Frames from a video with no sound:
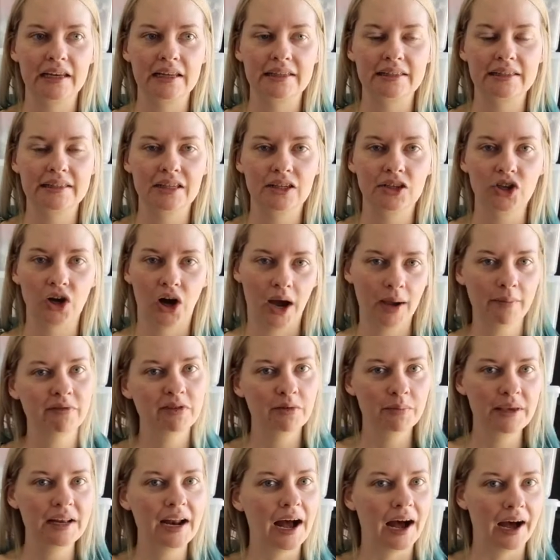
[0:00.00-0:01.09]
it's time for
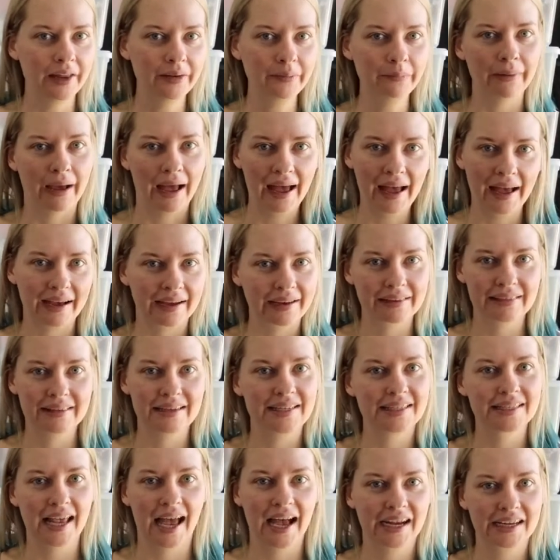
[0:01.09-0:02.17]
me to unpack
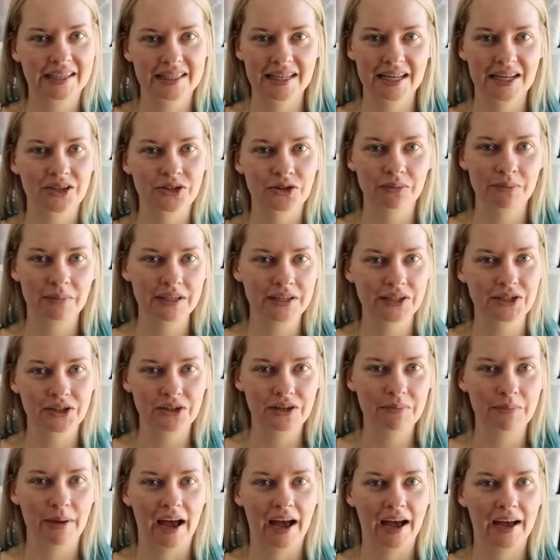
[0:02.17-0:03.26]
this accidental mystery
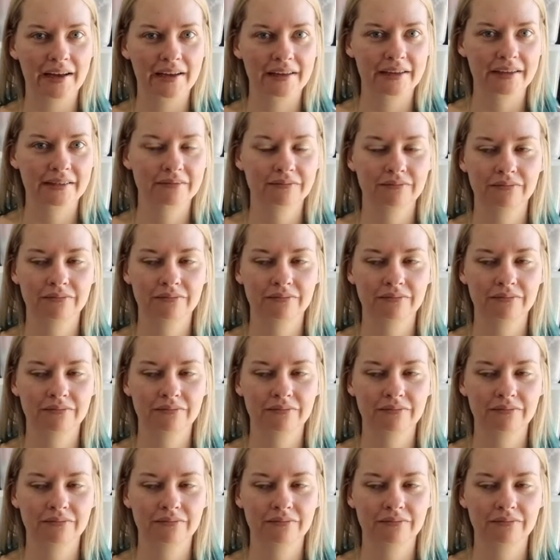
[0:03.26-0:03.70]
bag.